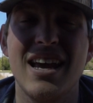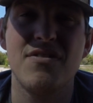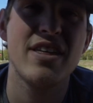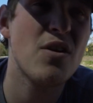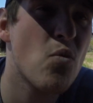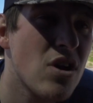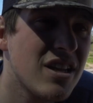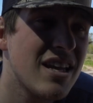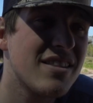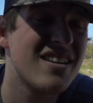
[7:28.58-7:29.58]
if they
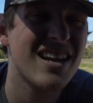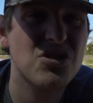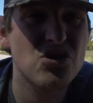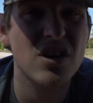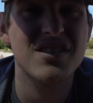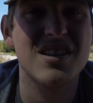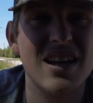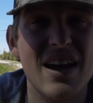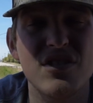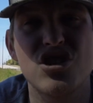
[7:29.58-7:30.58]
wanted it, the next truck's
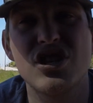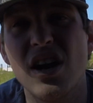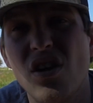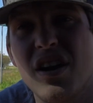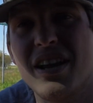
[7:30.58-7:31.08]
gonna have a shell on